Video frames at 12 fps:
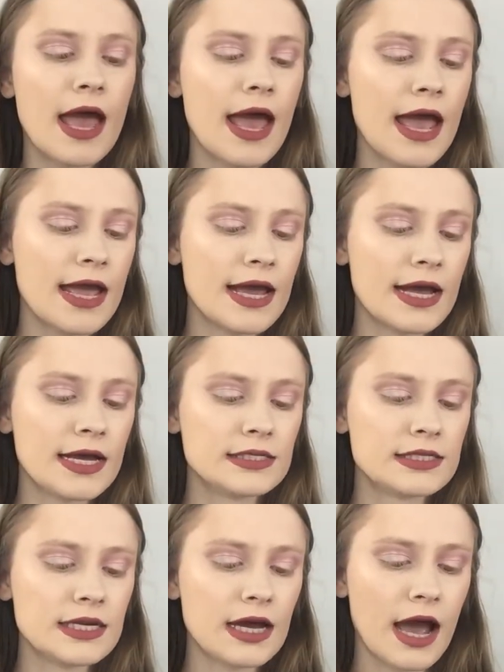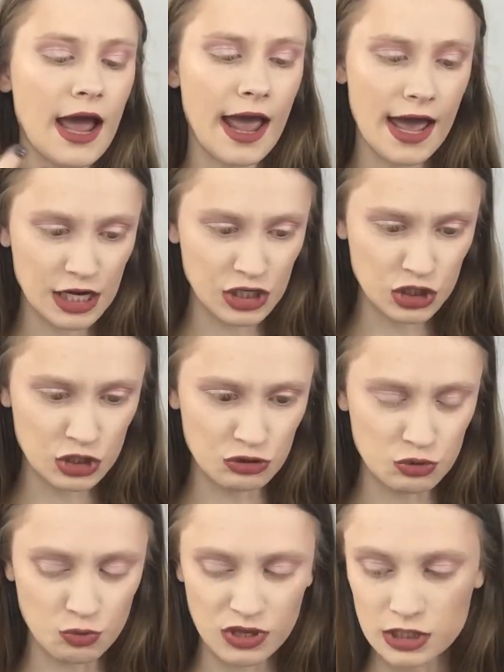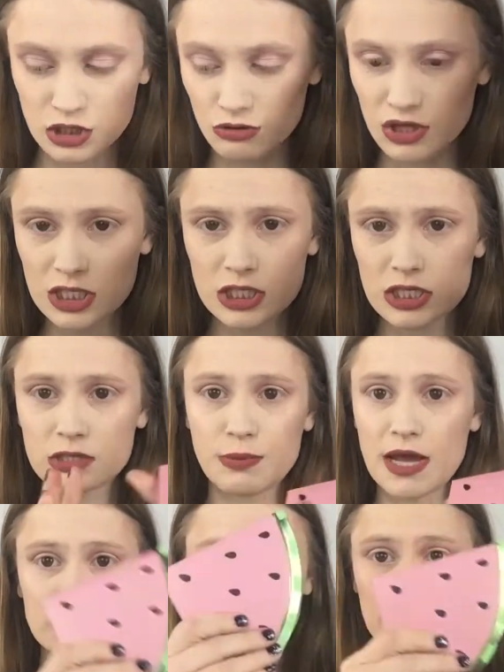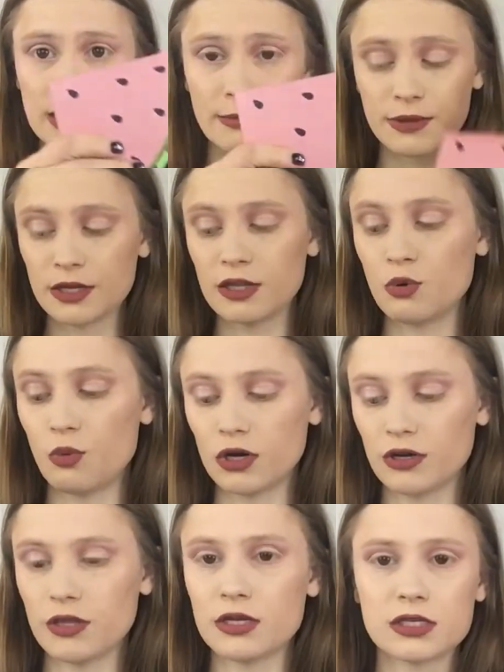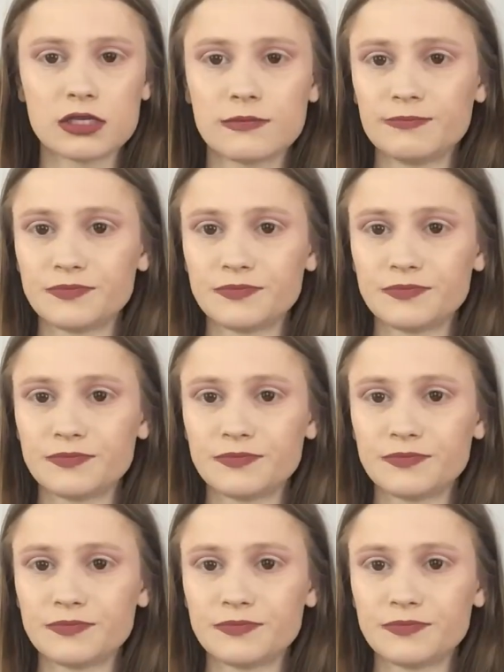and I had issues with it. So this is basically completely worthless.